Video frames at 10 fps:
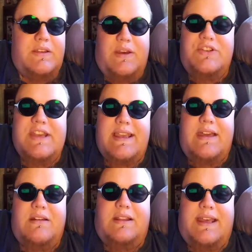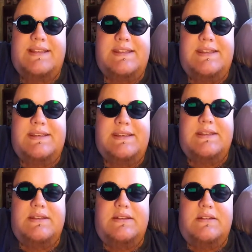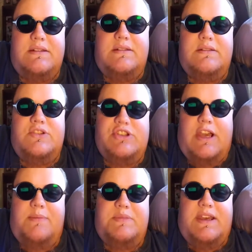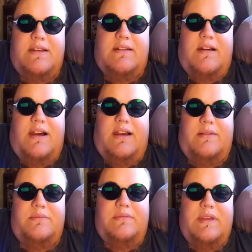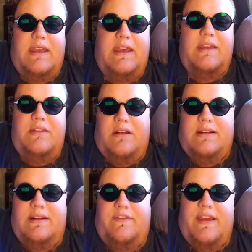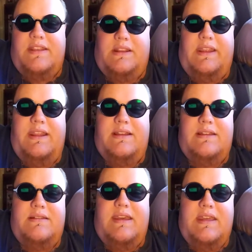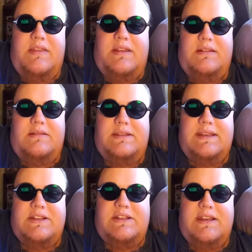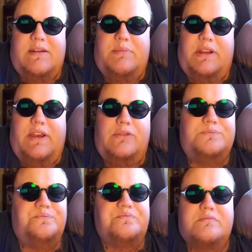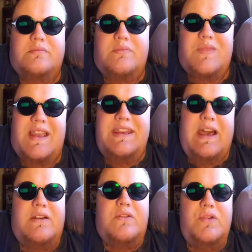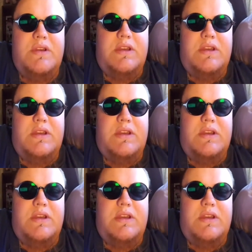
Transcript: go check out Glasses Shop dot com. Uh, you're gonna find the link in the section down below. Now...